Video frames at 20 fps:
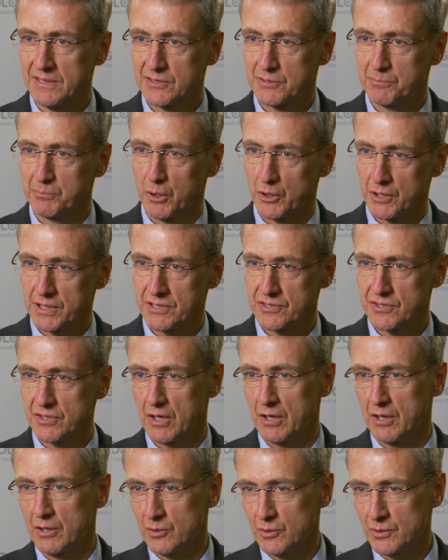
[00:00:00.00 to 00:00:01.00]
the body's
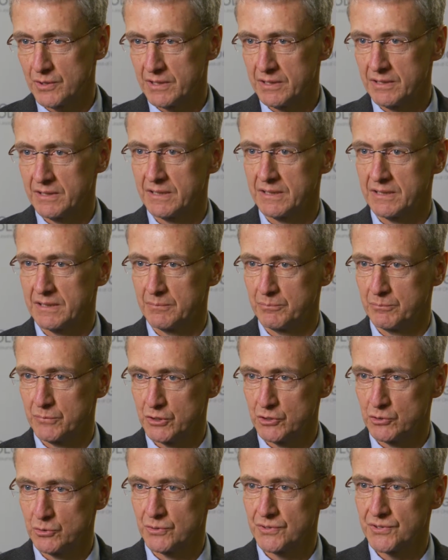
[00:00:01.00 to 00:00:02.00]
own
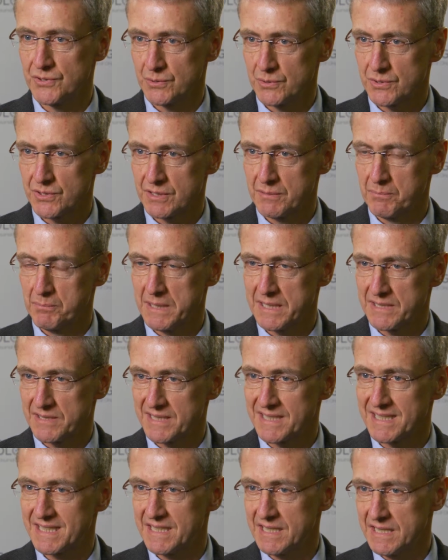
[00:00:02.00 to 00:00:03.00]
immune system, means
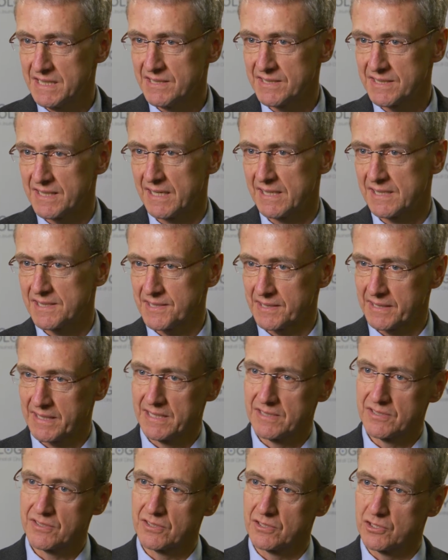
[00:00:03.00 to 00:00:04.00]
the T cells
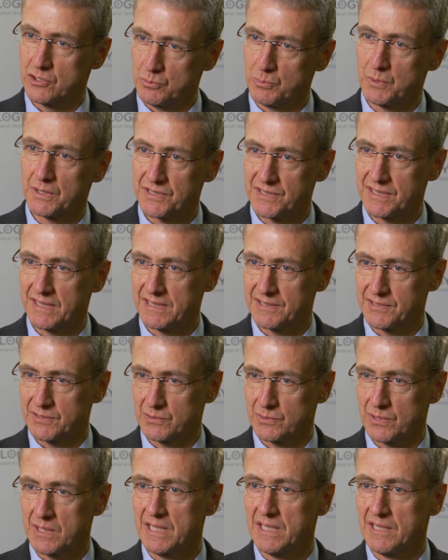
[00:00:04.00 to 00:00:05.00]
against the tumor cells,
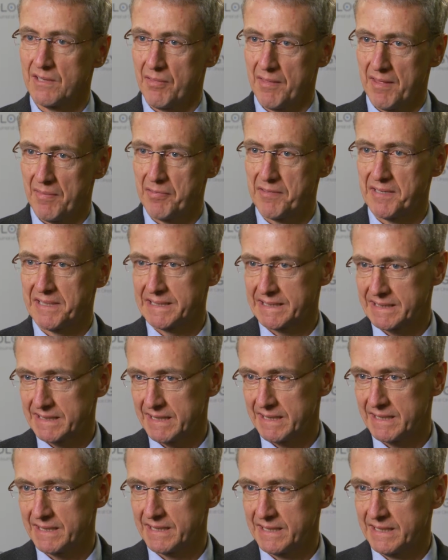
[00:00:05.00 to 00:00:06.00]
so that they
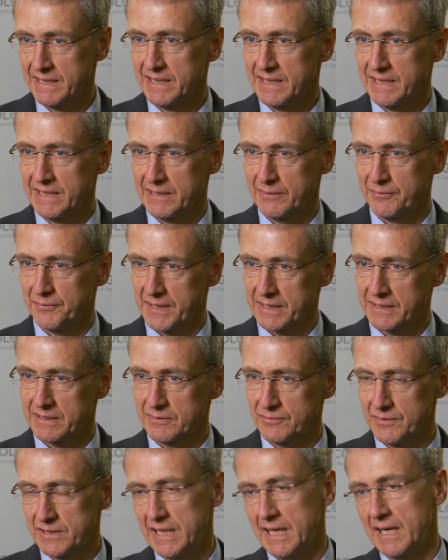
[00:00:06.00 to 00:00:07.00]
can
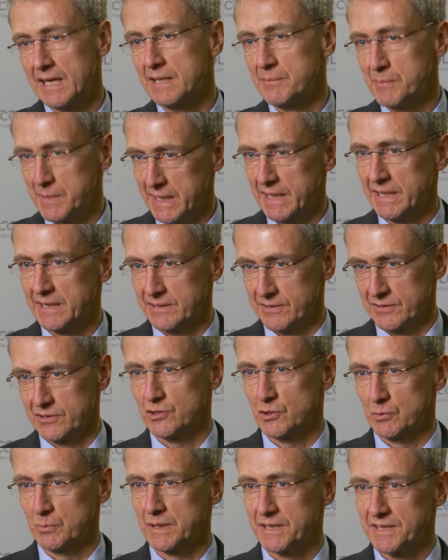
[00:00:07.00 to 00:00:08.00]
effectively eliminate the
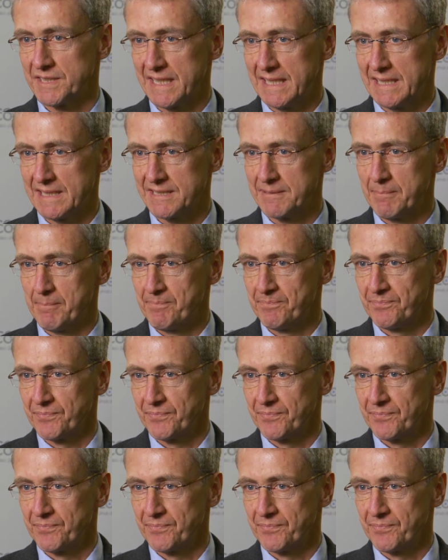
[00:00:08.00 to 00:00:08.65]
tumor cells.